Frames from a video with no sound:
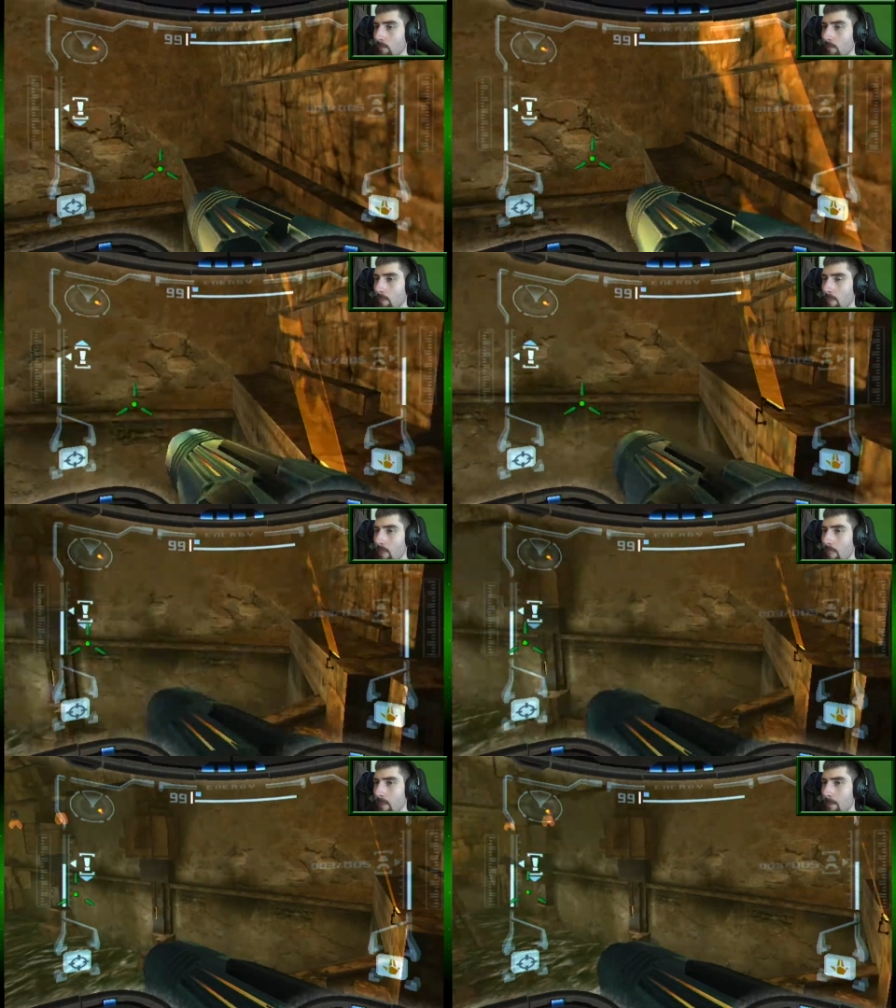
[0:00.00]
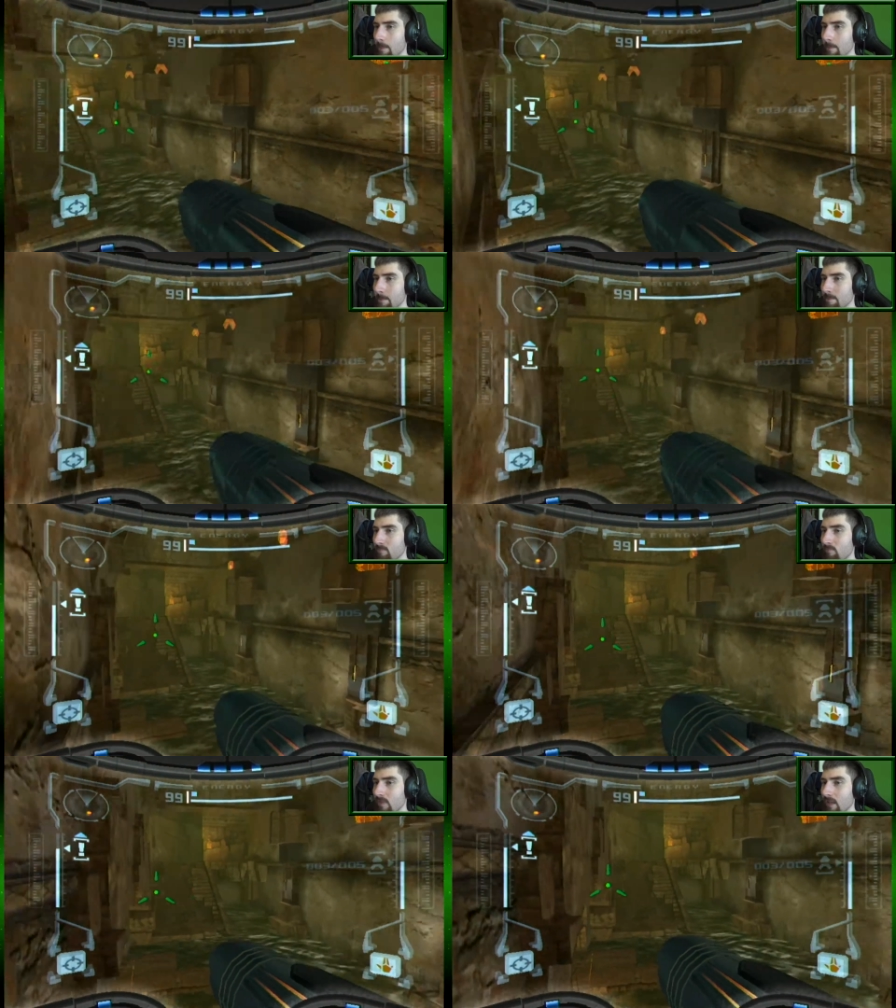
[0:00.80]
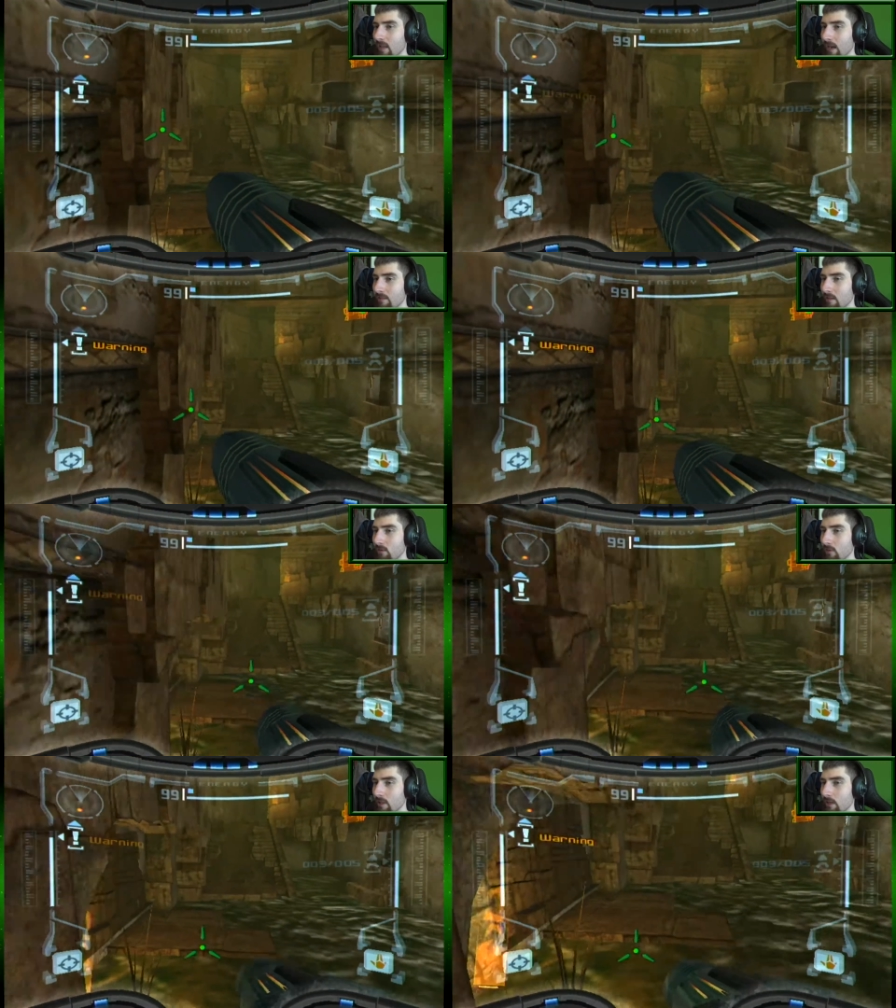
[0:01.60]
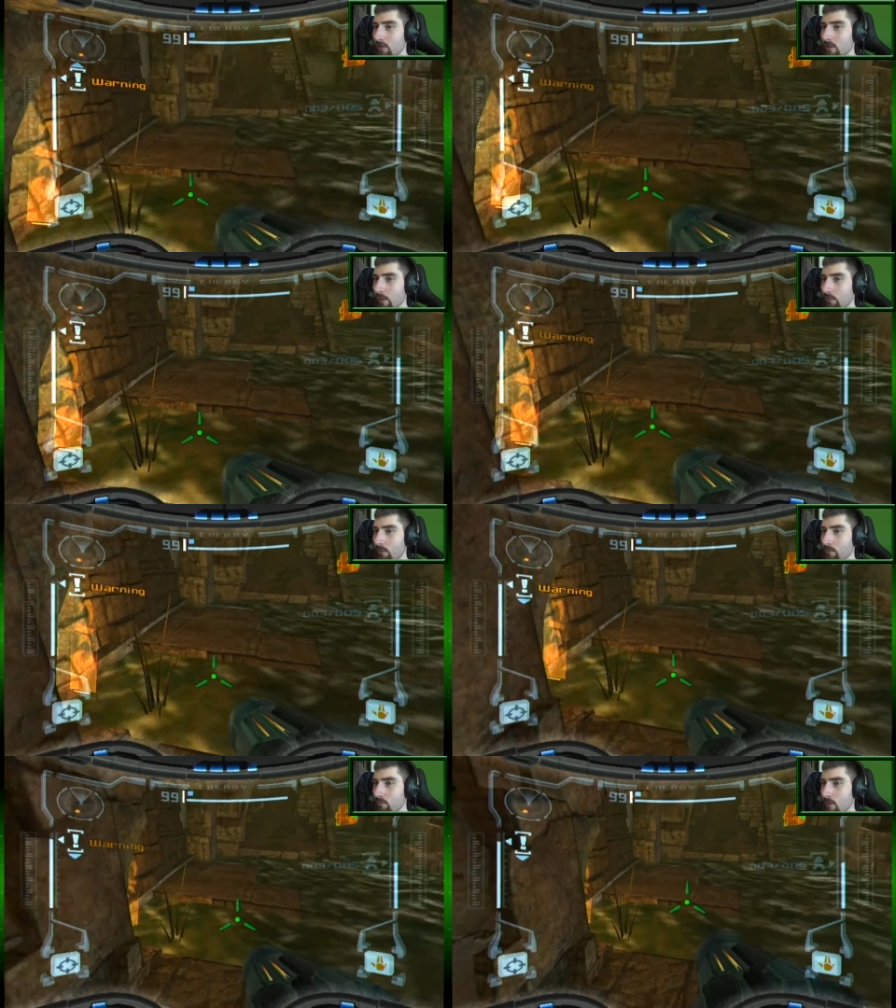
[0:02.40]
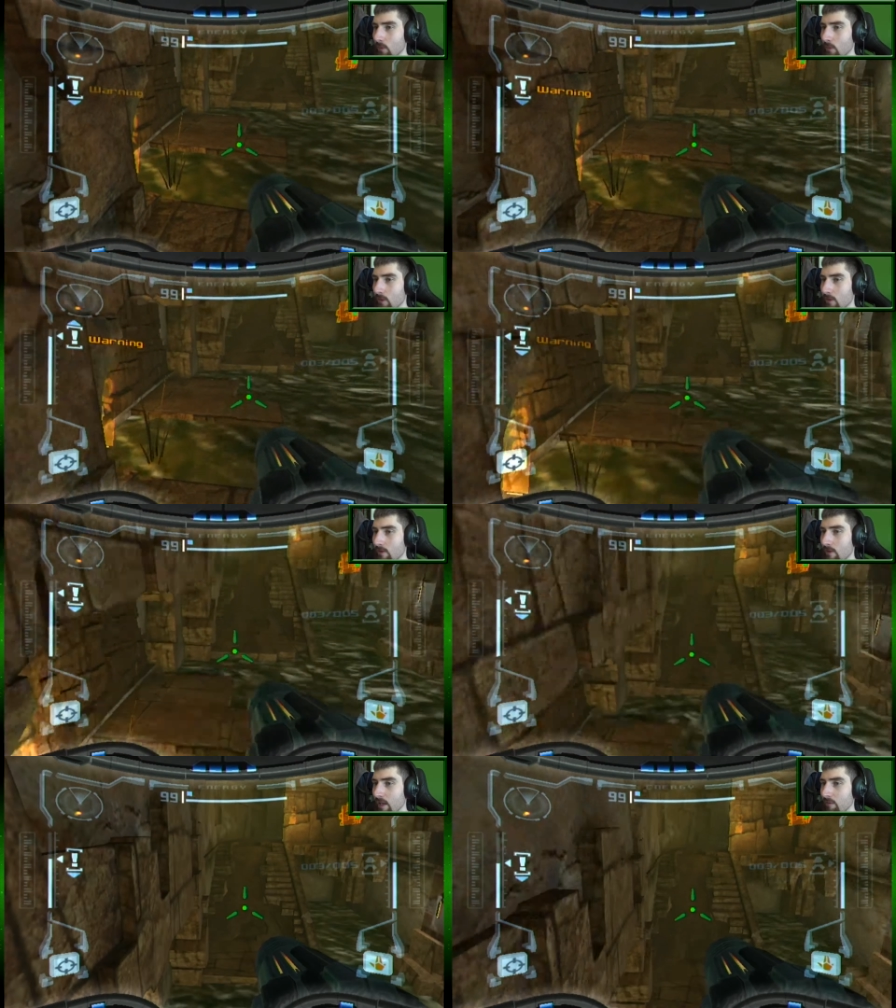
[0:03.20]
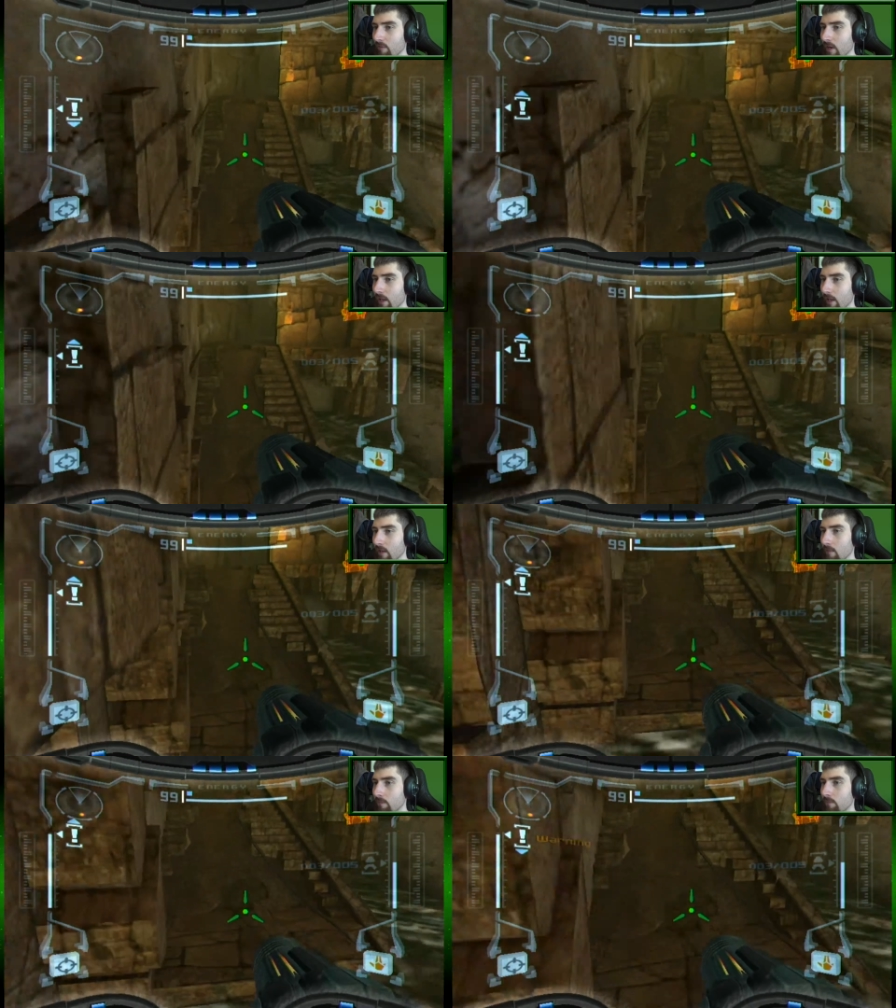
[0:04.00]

Hmm. I never really gotten that with sci-fi... Uh,